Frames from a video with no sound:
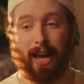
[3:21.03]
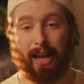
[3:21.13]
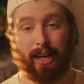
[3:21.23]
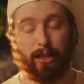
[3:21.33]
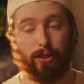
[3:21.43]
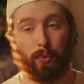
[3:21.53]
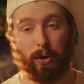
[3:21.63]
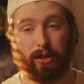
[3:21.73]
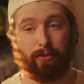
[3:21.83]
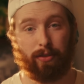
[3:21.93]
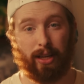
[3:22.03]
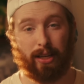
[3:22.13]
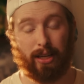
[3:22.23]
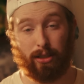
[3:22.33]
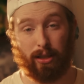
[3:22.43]
and you want it to fit
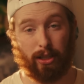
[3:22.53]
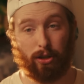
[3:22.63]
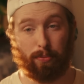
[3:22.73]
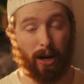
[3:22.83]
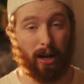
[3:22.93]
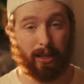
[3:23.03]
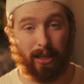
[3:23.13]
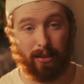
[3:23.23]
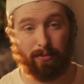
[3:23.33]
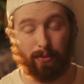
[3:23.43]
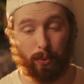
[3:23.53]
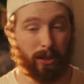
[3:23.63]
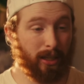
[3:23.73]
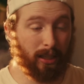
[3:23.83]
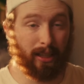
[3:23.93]
in like your pocket with
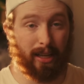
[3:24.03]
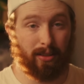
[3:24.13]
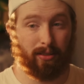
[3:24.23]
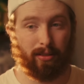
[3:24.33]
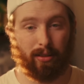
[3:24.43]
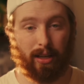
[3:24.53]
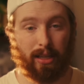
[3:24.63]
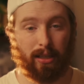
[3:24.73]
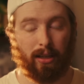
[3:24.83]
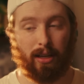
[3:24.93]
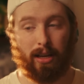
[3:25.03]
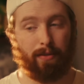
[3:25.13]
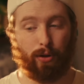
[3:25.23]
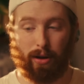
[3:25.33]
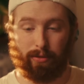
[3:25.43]
like a lens. Like
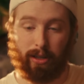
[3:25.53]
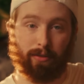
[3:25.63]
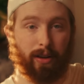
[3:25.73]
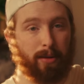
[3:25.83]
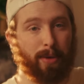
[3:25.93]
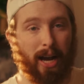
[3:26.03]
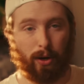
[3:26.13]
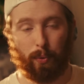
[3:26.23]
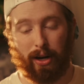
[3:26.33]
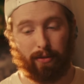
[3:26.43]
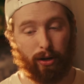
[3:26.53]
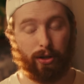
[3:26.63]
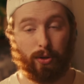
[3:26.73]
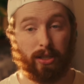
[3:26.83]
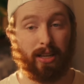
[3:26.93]
if you have like a fanny pack or whatever,
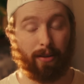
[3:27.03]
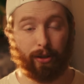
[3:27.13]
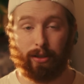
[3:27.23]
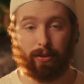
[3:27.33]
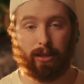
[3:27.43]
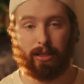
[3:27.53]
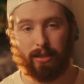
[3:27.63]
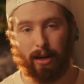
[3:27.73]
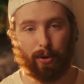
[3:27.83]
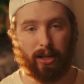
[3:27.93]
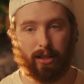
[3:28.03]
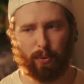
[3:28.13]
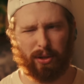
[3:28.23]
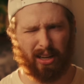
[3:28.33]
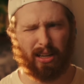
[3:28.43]
you could definitely fit this camera in there
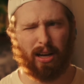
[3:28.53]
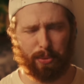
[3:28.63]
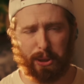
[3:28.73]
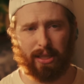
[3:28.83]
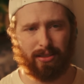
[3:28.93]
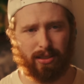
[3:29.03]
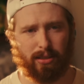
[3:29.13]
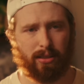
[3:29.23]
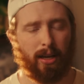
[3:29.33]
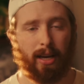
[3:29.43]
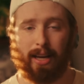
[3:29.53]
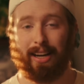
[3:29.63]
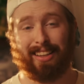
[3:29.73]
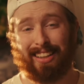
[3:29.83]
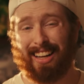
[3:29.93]
with like a couple lenses. And
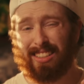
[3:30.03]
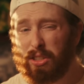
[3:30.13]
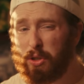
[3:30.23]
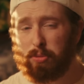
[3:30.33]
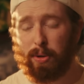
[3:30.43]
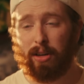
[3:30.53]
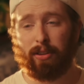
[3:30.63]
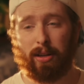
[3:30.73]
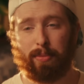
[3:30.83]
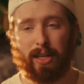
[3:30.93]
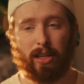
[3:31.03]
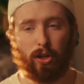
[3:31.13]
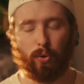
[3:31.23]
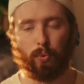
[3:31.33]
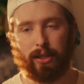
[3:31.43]
I think that's a huge benefit, meaning you
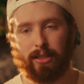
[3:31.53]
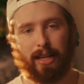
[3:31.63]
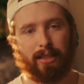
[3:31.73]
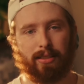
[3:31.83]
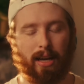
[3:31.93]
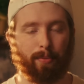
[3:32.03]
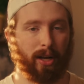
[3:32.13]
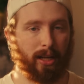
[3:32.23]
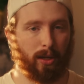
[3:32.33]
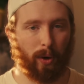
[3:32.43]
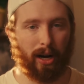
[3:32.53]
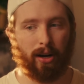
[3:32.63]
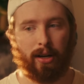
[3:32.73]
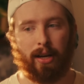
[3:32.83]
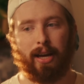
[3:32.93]
can really take this camera
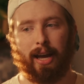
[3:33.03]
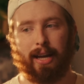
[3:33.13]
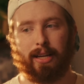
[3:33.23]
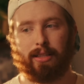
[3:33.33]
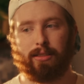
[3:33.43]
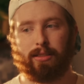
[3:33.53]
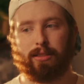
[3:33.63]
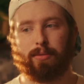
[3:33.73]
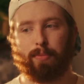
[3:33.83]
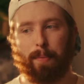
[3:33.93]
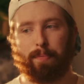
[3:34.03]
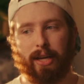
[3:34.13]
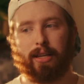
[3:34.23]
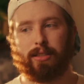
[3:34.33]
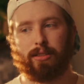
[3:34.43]
anywhere. And my
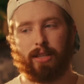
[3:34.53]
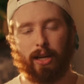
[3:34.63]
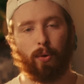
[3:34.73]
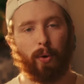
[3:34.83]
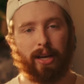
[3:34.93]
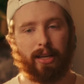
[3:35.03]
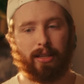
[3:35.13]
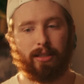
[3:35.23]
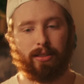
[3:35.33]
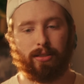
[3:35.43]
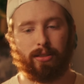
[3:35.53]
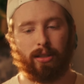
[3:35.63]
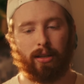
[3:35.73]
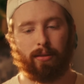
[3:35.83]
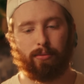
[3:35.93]
biggest takeaway is
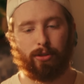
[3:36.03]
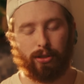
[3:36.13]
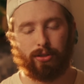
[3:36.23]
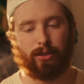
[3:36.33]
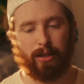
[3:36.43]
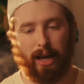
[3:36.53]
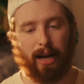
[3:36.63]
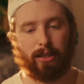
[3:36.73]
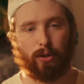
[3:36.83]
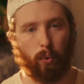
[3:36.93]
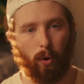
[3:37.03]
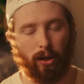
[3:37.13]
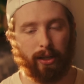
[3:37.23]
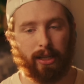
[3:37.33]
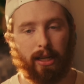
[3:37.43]
just that
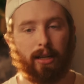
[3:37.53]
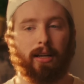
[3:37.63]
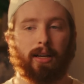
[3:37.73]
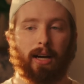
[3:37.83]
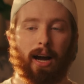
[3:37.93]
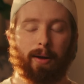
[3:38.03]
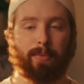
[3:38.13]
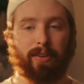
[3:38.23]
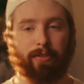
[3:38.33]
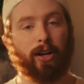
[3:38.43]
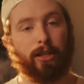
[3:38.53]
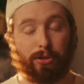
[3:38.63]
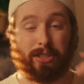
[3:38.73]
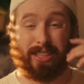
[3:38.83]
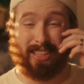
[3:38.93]
quality. I'm very
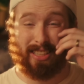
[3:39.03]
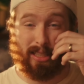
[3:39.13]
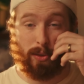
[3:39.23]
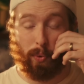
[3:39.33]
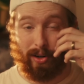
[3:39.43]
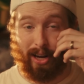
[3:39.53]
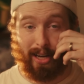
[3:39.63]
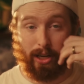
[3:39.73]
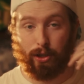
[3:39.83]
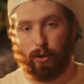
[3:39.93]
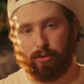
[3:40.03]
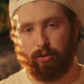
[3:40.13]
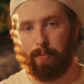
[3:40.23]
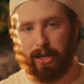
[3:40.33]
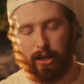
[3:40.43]
interested to see where Nikon goes
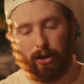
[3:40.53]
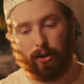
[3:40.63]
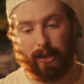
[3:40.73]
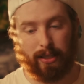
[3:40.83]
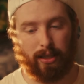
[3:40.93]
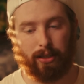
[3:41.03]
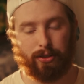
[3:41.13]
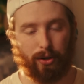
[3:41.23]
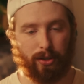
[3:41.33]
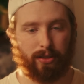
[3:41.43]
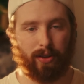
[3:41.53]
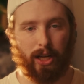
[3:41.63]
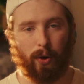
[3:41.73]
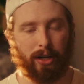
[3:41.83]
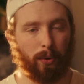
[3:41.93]
from here. Like I said at the start of this
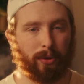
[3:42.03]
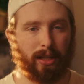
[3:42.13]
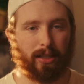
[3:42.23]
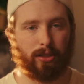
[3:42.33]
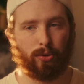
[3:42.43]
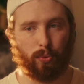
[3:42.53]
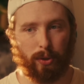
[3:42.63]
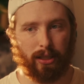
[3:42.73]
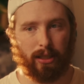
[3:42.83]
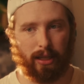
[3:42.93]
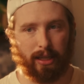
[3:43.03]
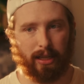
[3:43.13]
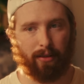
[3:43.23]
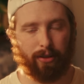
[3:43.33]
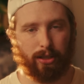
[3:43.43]
video, I don't think this is really like an
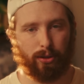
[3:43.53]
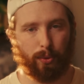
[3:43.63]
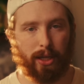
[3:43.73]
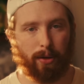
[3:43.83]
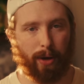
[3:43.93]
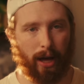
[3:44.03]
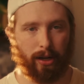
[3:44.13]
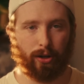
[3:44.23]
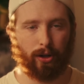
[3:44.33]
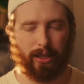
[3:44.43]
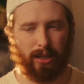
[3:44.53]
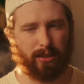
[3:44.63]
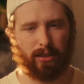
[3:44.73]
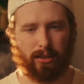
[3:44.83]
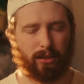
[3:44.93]
FX3 competitor. It
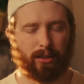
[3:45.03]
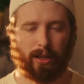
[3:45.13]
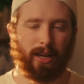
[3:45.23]
doesn't